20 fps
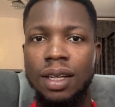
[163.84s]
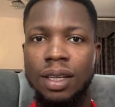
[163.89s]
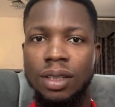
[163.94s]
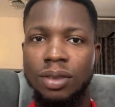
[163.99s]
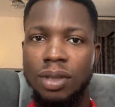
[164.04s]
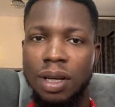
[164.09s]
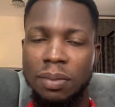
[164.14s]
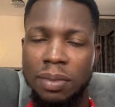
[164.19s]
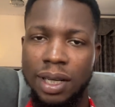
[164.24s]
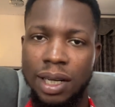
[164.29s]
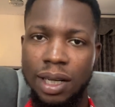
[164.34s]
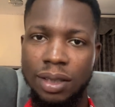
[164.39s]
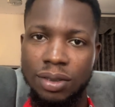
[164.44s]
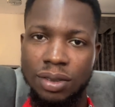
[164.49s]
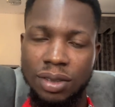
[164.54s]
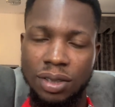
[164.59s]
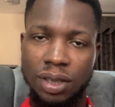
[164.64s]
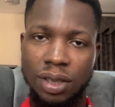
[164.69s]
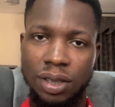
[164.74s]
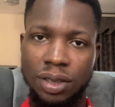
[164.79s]
So I began to
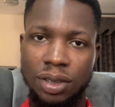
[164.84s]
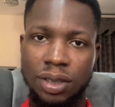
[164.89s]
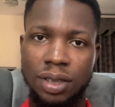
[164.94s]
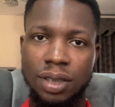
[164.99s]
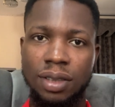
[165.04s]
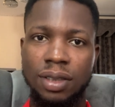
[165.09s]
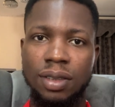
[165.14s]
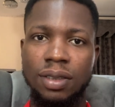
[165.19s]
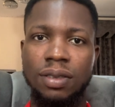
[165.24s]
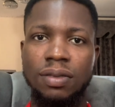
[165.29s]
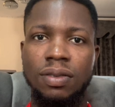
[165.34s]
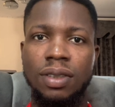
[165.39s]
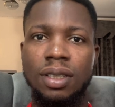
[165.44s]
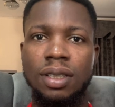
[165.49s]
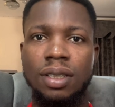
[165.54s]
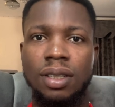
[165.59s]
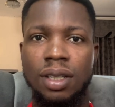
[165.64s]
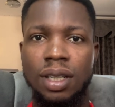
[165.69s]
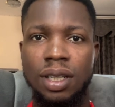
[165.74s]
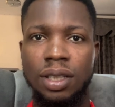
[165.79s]
search for the
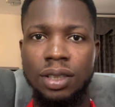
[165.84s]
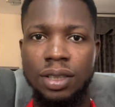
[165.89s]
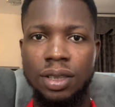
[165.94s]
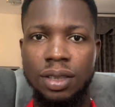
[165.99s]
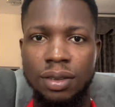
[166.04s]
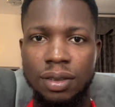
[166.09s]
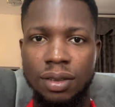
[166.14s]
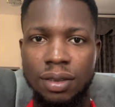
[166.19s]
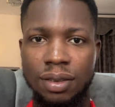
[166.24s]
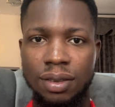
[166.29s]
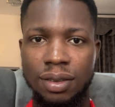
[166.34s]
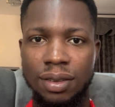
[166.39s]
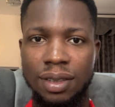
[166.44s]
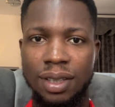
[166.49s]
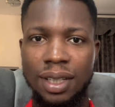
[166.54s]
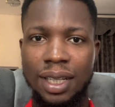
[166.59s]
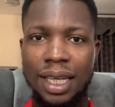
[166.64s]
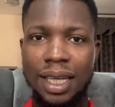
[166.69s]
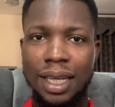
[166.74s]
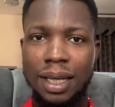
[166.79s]
knowledge
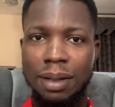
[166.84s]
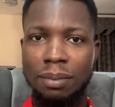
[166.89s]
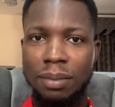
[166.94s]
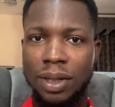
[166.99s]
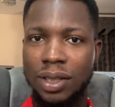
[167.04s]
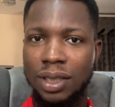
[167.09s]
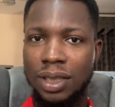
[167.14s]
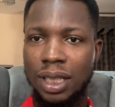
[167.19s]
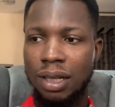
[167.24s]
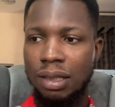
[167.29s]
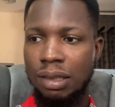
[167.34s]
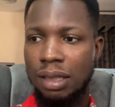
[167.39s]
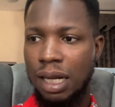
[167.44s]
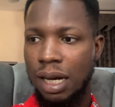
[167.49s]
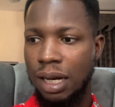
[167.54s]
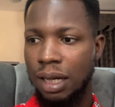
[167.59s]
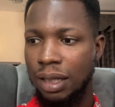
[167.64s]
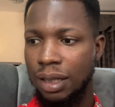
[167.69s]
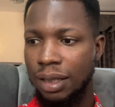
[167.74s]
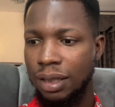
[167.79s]
because I was
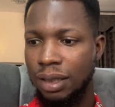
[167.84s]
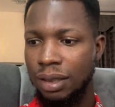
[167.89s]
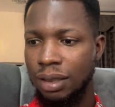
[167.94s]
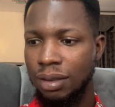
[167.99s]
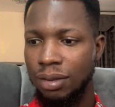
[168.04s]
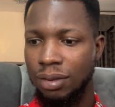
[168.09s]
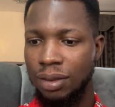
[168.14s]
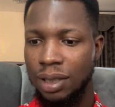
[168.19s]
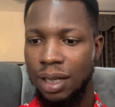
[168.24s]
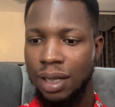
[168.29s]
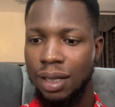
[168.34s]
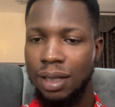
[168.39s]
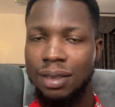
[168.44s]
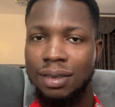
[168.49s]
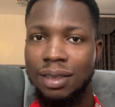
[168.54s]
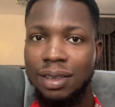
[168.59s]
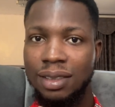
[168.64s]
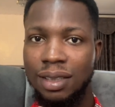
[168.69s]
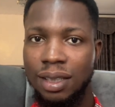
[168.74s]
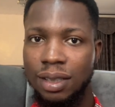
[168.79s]
like, okay,
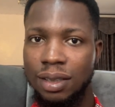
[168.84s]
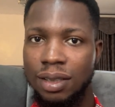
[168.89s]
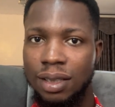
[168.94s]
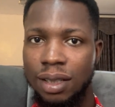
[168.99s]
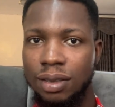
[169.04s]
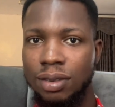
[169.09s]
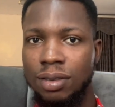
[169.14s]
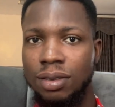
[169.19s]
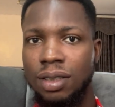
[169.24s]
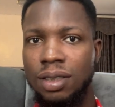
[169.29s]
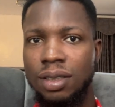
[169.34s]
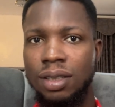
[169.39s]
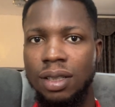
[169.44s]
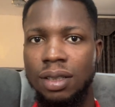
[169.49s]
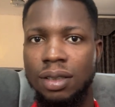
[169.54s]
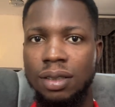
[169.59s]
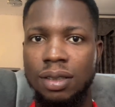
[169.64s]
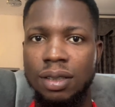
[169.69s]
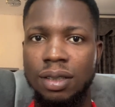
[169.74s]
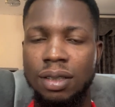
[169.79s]
Christians can do these
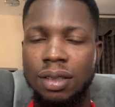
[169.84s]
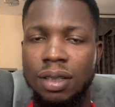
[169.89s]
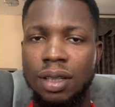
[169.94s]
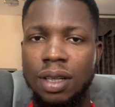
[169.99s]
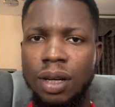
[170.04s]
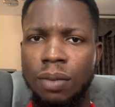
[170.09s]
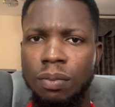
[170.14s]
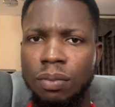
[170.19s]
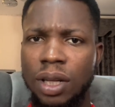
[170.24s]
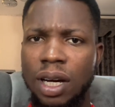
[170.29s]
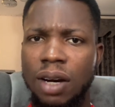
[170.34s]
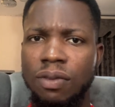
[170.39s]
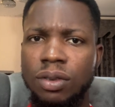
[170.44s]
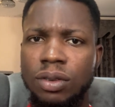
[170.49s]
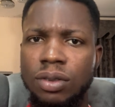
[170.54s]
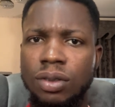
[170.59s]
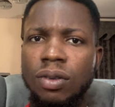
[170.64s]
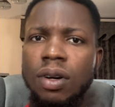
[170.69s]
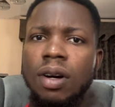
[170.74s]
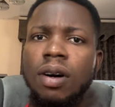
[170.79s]
things. But I've
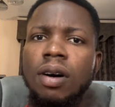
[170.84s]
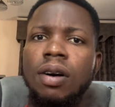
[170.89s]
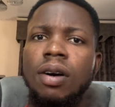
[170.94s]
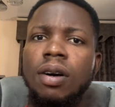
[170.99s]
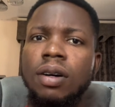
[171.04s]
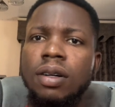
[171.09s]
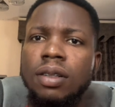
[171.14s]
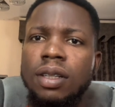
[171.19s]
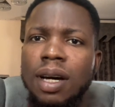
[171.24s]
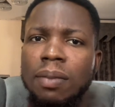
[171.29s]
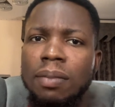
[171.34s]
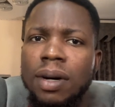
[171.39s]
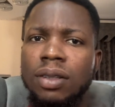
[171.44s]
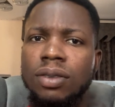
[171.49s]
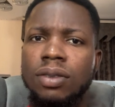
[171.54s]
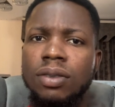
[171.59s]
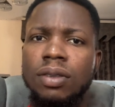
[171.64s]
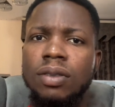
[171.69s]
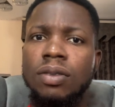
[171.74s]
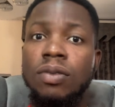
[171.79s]
also heard
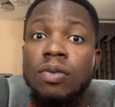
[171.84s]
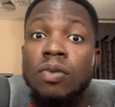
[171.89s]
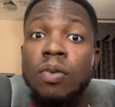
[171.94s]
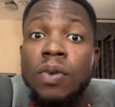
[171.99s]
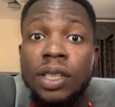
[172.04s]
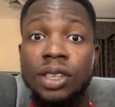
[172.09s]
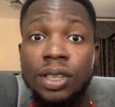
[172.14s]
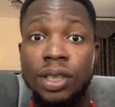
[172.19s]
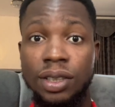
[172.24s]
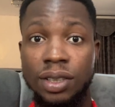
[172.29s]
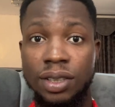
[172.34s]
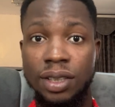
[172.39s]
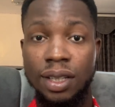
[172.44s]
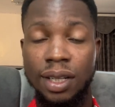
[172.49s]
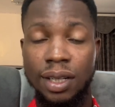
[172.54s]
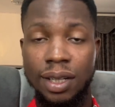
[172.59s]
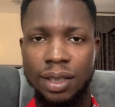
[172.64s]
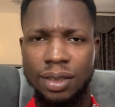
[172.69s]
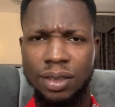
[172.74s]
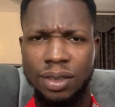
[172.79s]
about witches
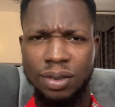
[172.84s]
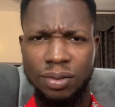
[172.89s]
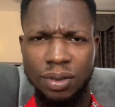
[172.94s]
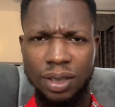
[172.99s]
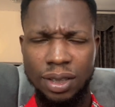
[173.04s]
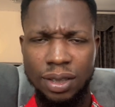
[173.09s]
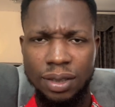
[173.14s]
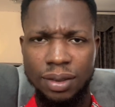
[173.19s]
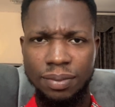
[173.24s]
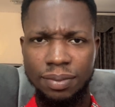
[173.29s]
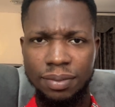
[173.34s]
that can do it.